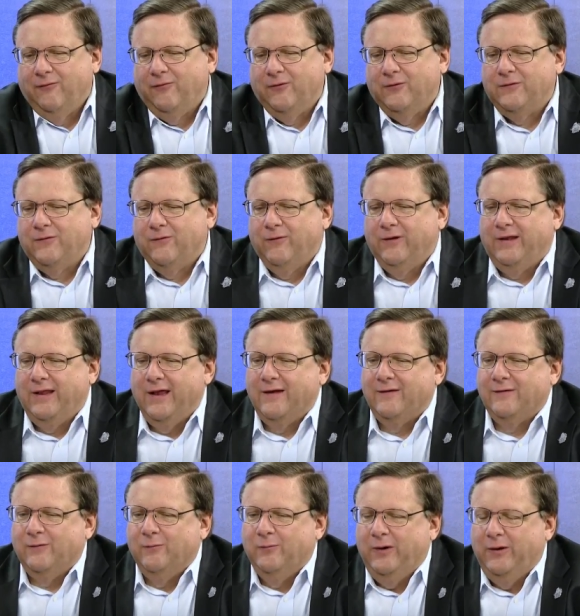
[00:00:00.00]
the first
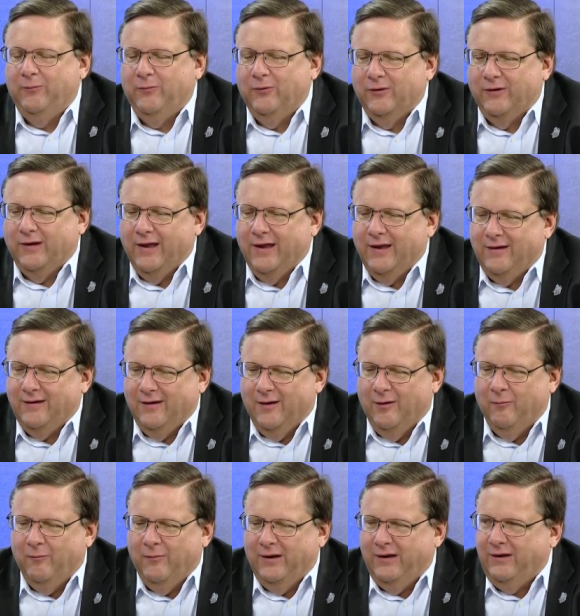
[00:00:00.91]
3,000 people get
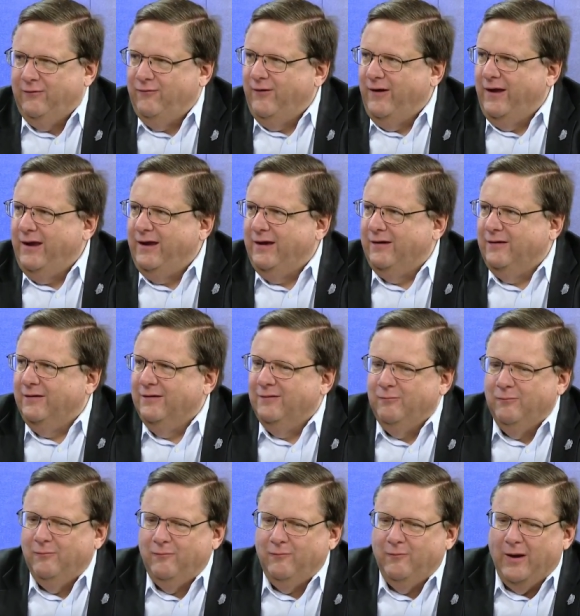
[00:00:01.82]
a mini fang.
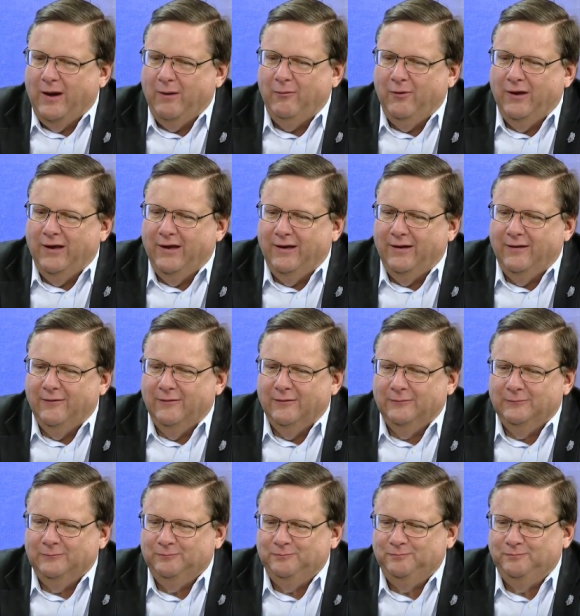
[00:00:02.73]
Oh, mini I love fang this.
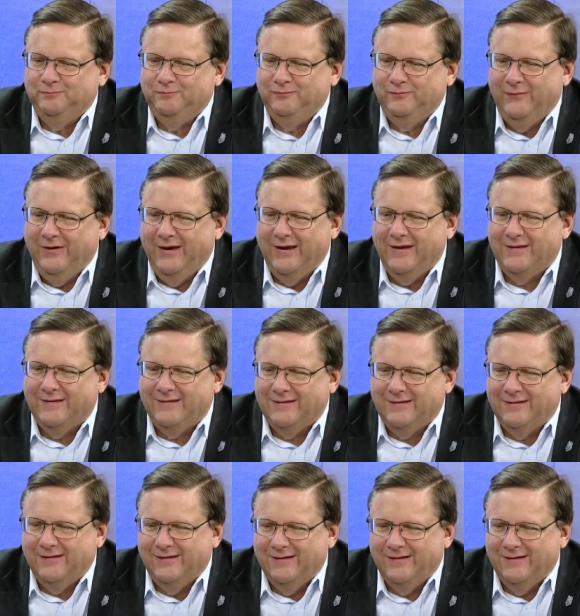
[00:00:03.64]
bobble? Yes.